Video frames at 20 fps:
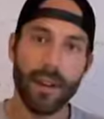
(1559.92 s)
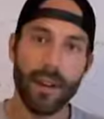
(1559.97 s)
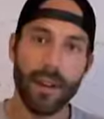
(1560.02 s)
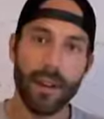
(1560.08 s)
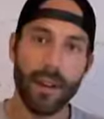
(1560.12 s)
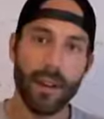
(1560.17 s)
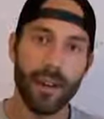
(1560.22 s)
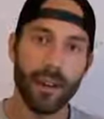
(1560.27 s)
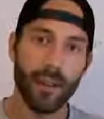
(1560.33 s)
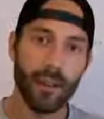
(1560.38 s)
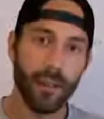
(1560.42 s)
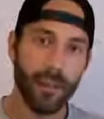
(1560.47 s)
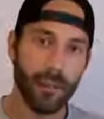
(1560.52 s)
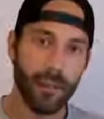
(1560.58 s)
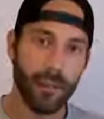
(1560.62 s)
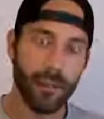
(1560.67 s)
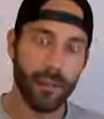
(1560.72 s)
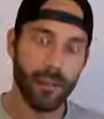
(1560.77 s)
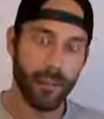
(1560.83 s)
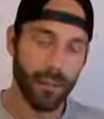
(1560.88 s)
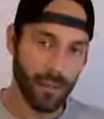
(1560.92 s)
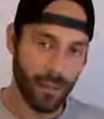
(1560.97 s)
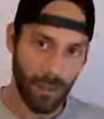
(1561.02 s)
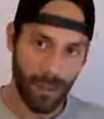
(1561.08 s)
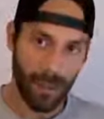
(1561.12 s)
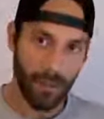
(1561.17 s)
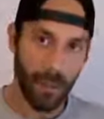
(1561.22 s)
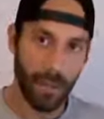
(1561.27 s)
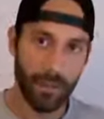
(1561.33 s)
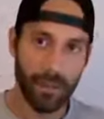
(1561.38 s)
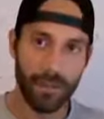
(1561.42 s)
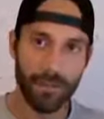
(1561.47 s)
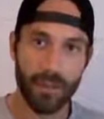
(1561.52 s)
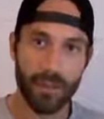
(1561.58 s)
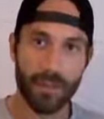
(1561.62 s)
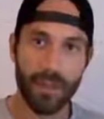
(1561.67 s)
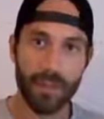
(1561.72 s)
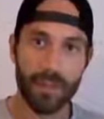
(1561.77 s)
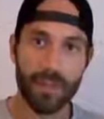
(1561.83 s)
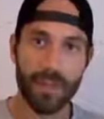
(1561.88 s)
Lake Apopka is
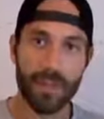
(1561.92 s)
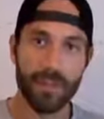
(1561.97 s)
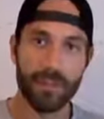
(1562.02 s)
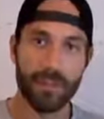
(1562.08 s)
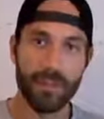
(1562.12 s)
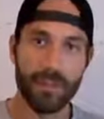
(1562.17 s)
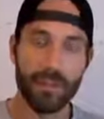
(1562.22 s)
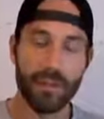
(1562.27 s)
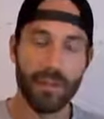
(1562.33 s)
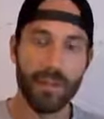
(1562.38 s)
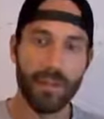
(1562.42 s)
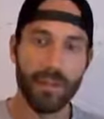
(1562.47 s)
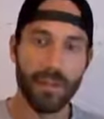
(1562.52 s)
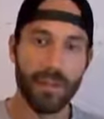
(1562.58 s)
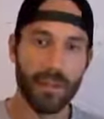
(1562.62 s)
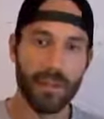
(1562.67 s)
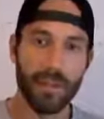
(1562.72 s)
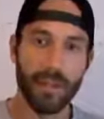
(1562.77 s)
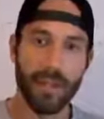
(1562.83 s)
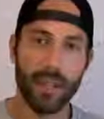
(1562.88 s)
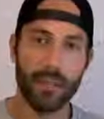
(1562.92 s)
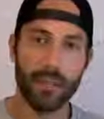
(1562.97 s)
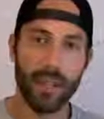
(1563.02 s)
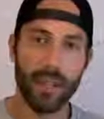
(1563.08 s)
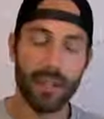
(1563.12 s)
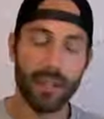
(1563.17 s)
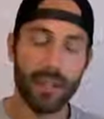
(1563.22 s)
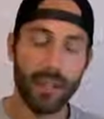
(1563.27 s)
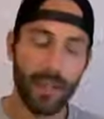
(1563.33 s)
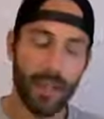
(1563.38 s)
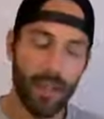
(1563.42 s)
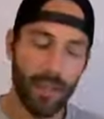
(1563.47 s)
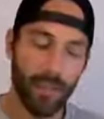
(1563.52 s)
one of the biggest lakes in Florida. I think it's the second biggest.